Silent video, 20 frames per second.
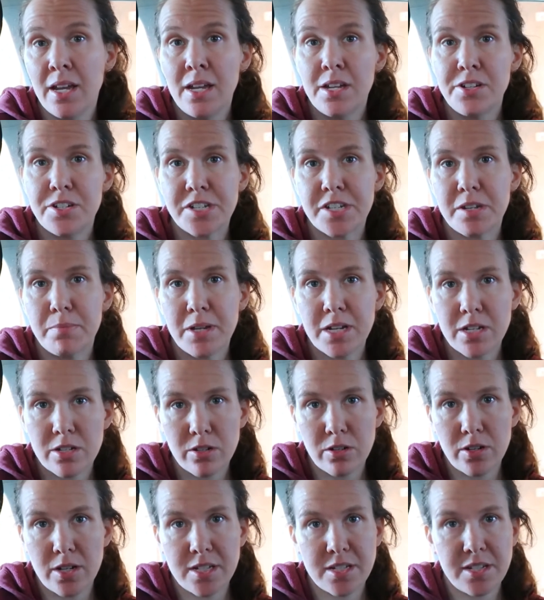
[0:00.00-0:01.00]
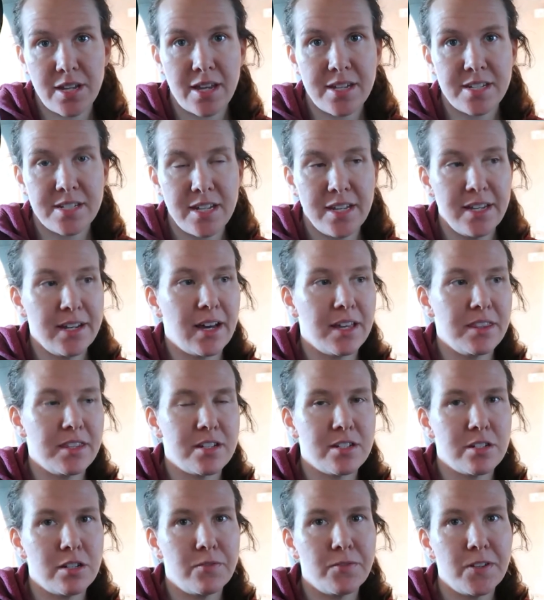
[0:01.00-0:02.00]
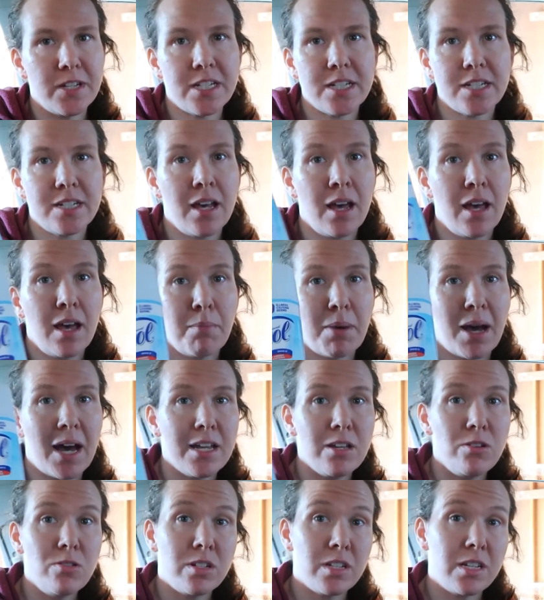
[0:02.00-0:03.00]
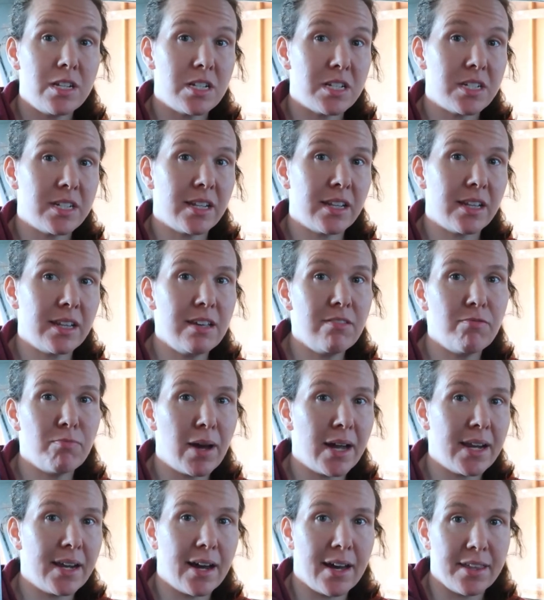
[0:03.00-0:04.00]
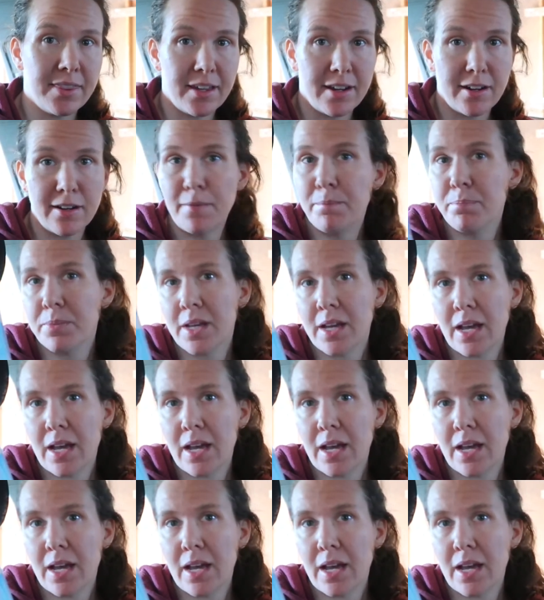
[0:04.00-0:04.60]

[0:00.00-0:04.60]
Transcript: just to make sure it's not staying on the surface, but I usually just leave mine on there.